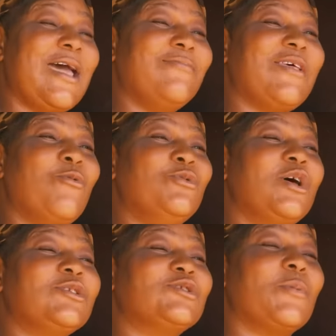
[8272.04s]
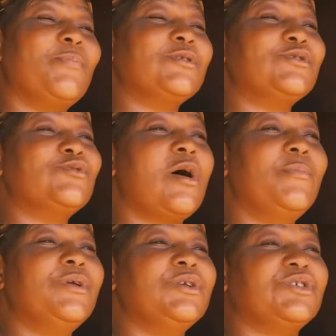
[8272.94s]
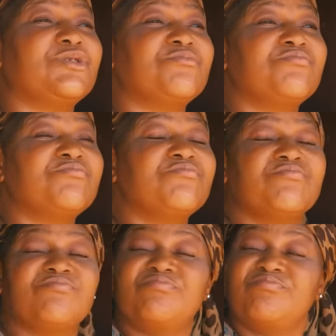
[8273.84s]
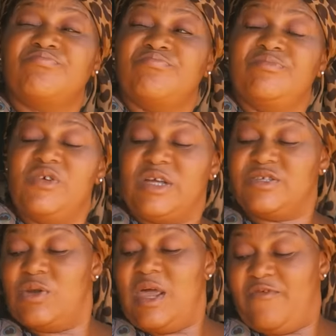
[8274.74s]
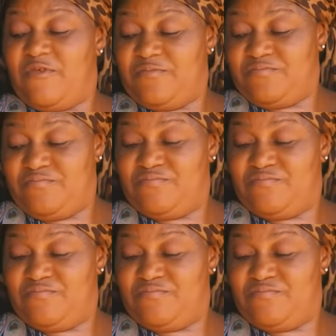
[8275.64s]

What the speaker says: type that will not support rubbish. Look at your life.